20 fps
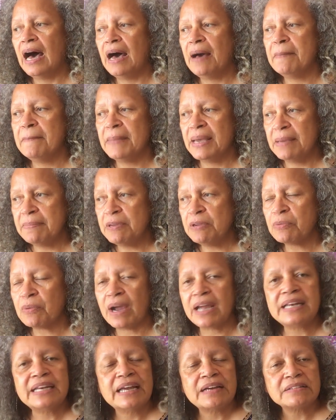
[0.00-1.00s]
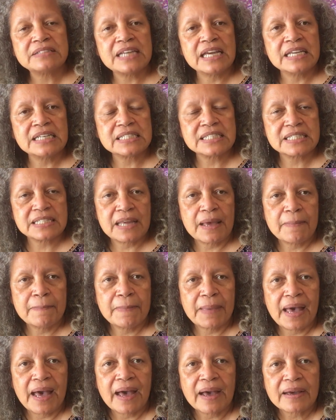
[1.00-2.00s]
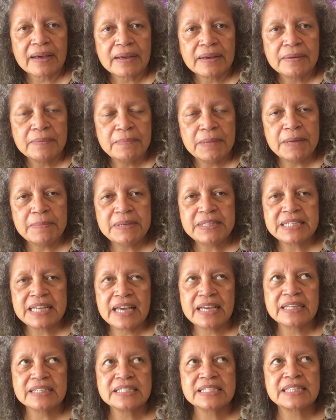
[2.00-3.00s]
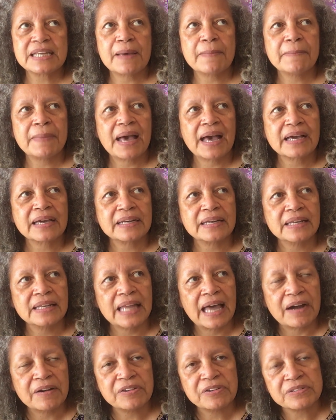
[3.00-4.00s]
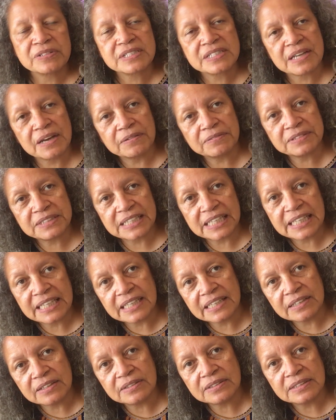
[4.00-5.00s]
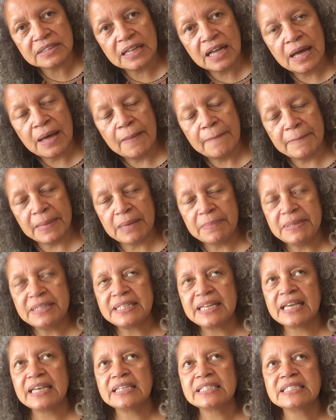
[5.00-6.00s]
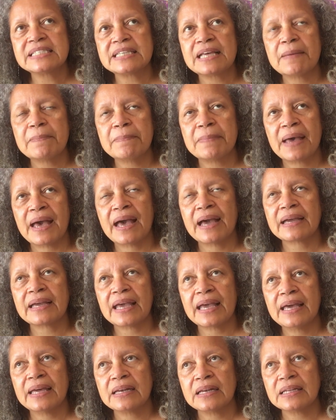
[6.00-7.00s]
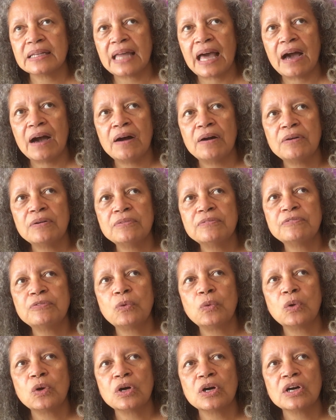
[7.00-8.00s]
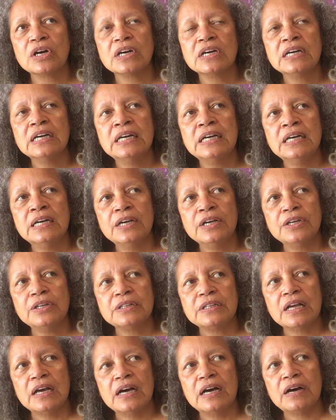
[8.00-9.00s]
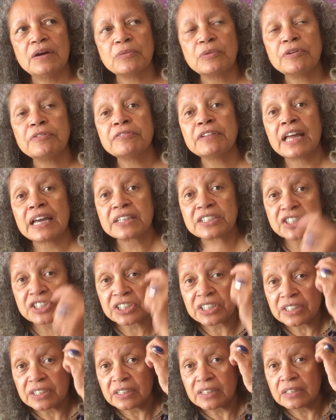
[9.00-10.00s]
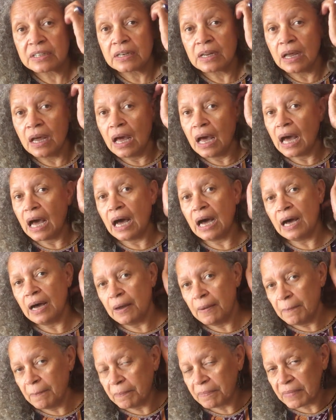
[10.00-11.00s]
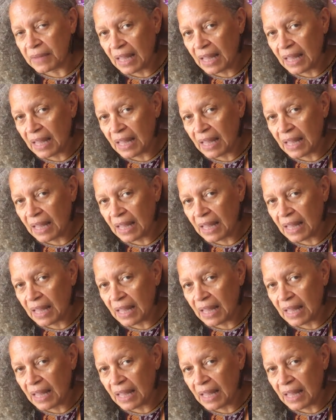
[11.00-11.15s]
maybe right now take a step back. Maybe take a step back and allow yourself to heal. Maybe take a step back and allow for reflection. I